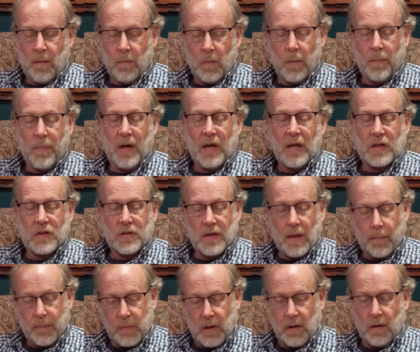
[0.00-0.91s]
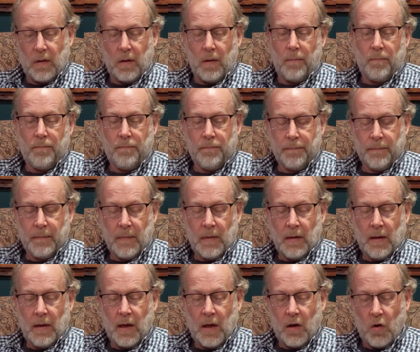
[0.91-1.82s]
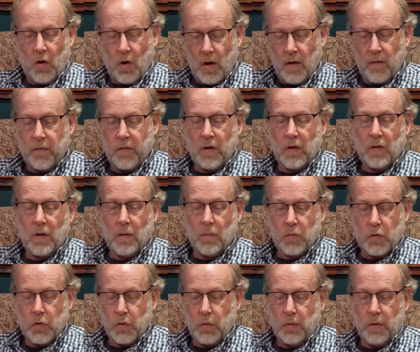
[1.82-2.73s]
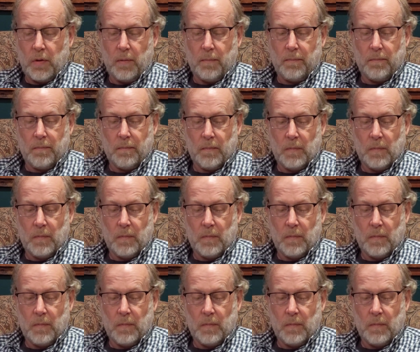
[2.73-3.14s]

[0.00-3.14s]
but by accepting them and offering them to Him,